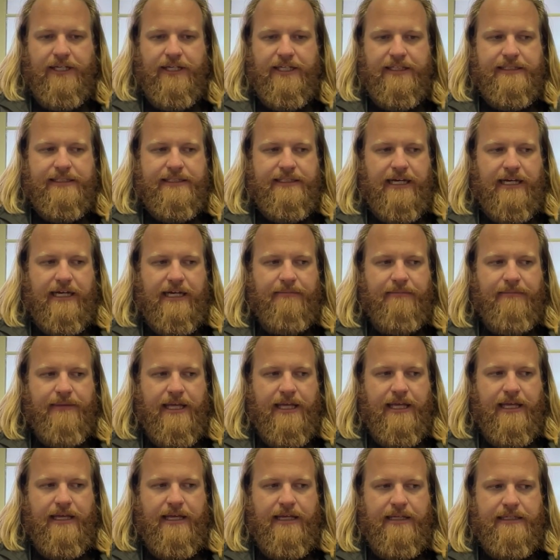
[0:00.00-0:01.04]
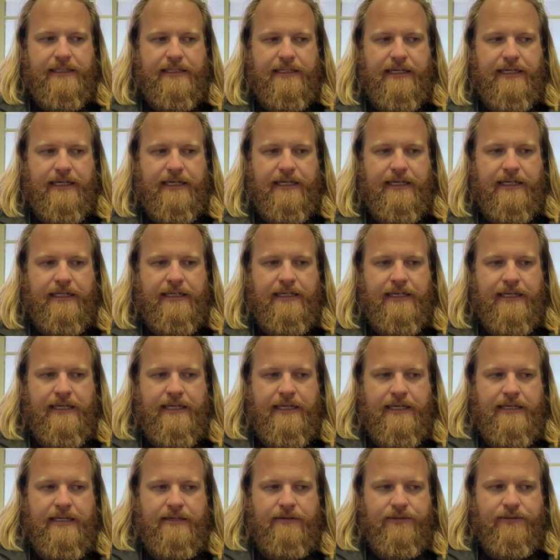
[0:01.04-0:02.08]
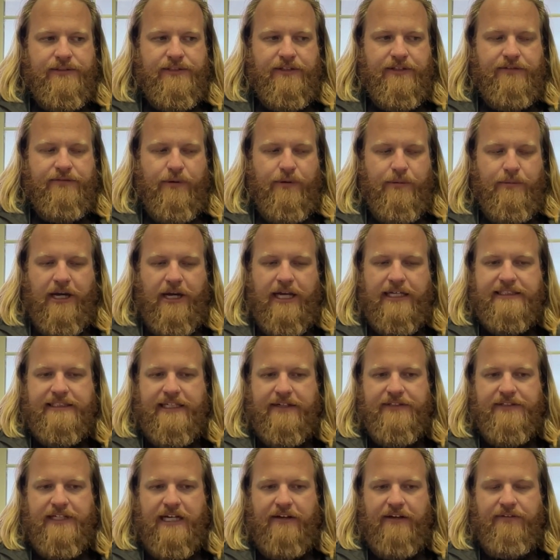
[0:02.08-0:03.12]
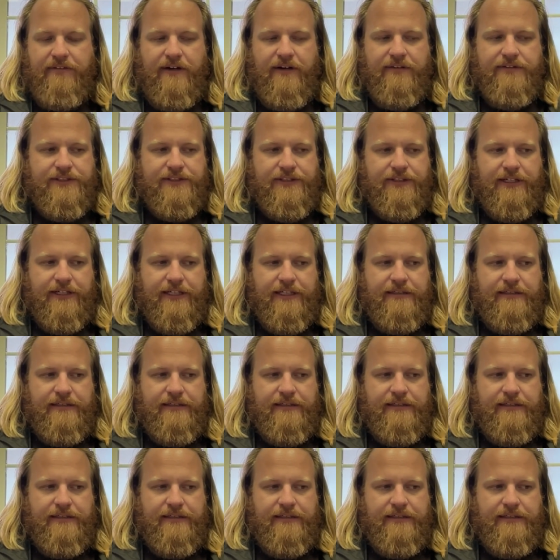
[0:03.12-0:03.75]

Point at the time, and was a former SF dive officer.